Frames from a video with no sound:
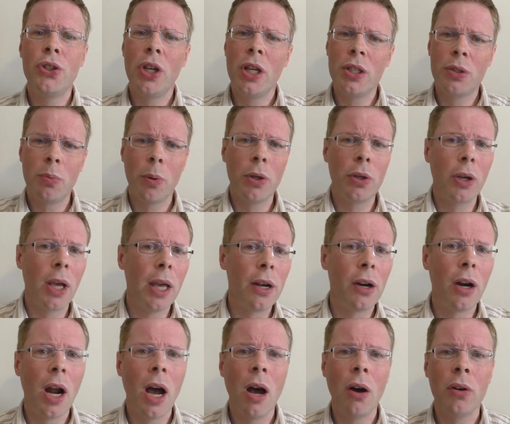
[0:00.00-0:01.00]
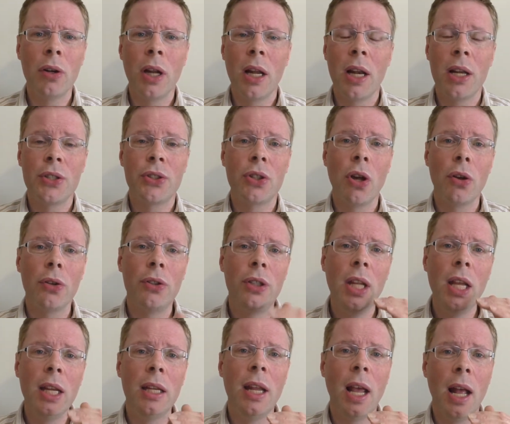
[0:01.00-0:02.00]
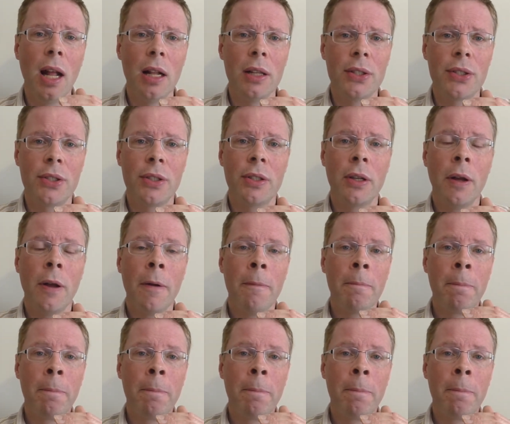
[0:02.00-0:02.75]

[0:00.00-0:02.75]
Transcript: Jesus wanted to get her out. And I saw details